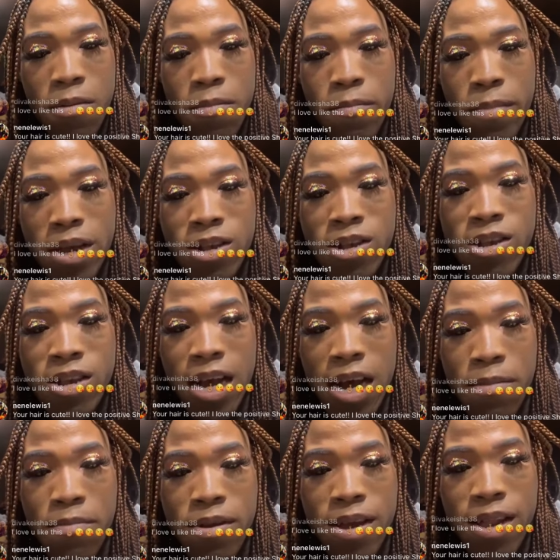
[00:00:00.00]
make sure y'all
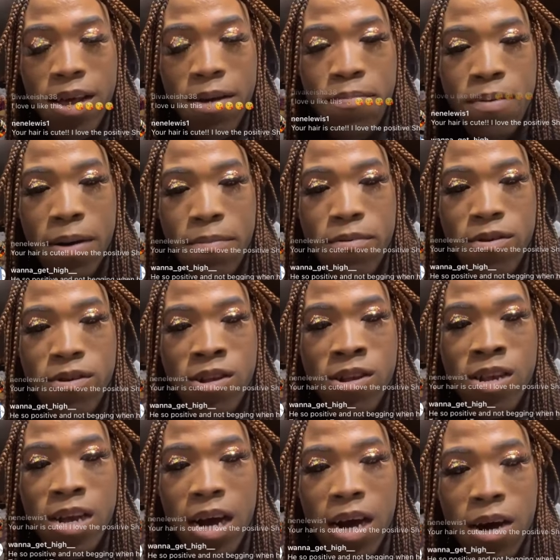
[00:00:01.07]
be at that pop up
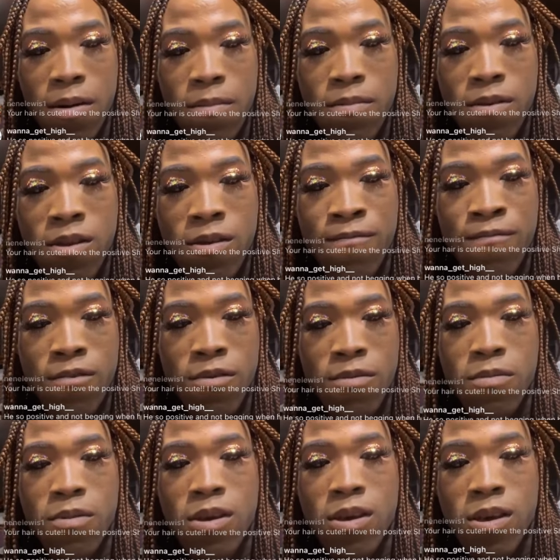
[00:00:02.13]
shop. You feel
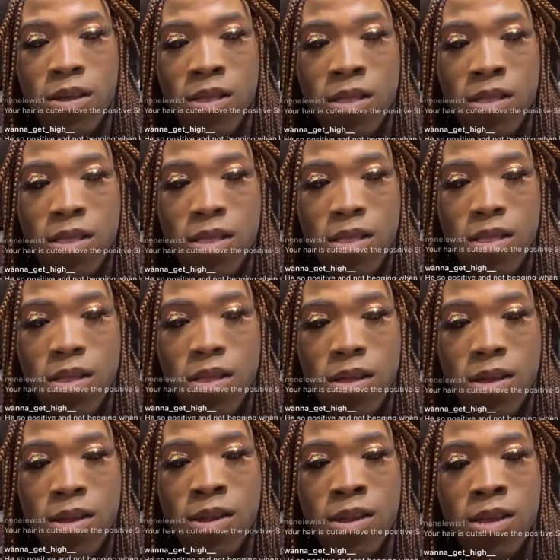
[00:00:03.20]
me? It's
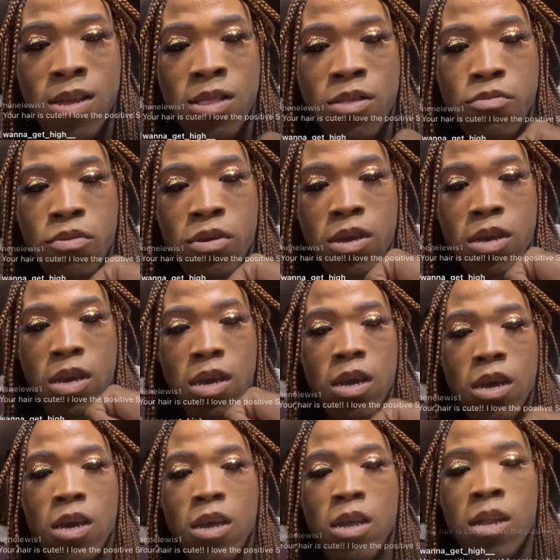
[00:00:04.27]
this
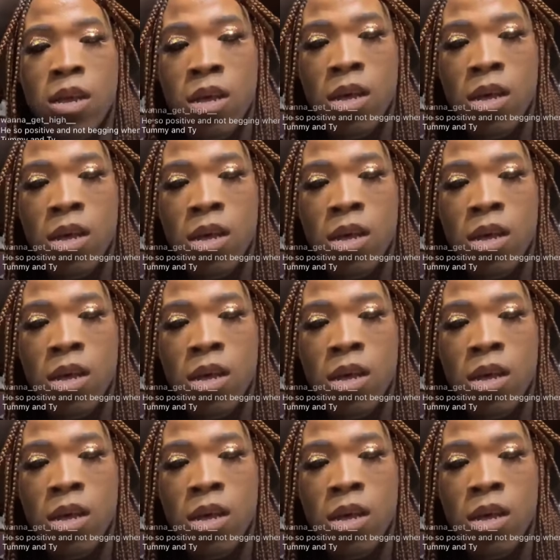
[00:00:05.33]
weekend.